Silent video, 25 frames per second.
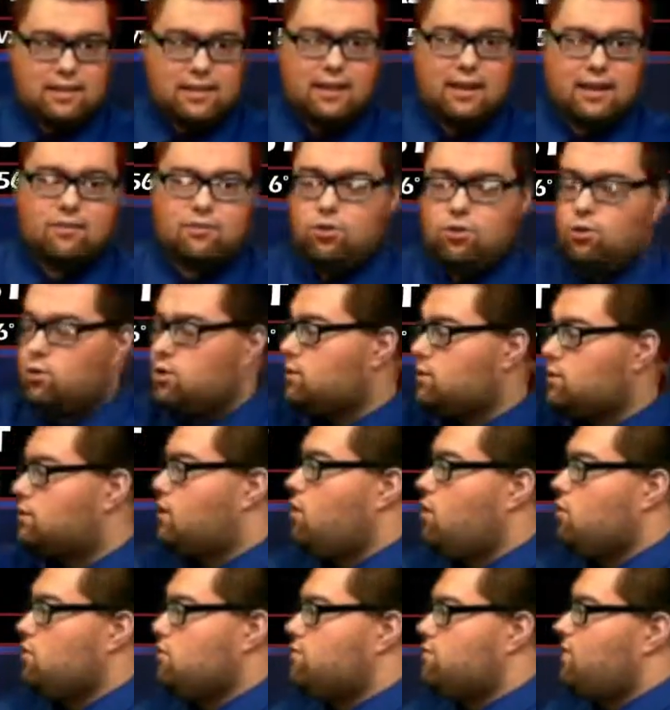again, cooler with the
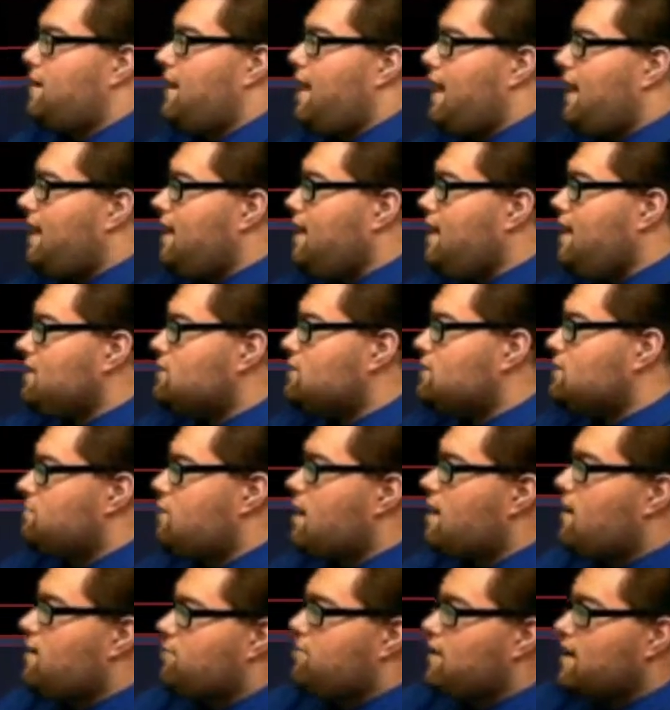cold front, 88
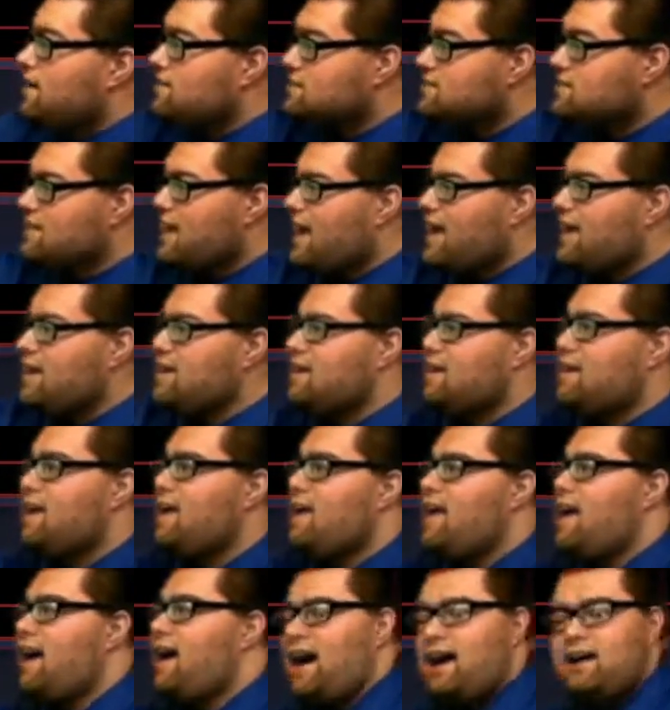tomorrow, there's 90
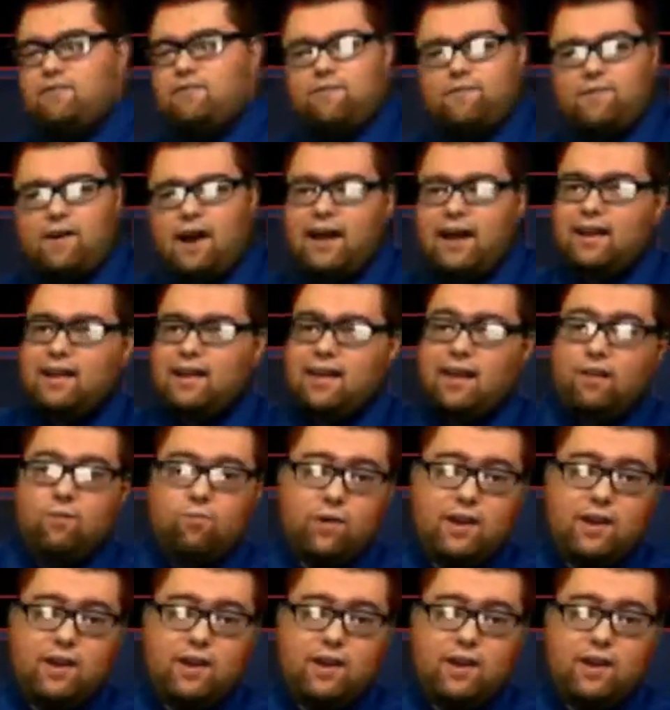on Friday. Again,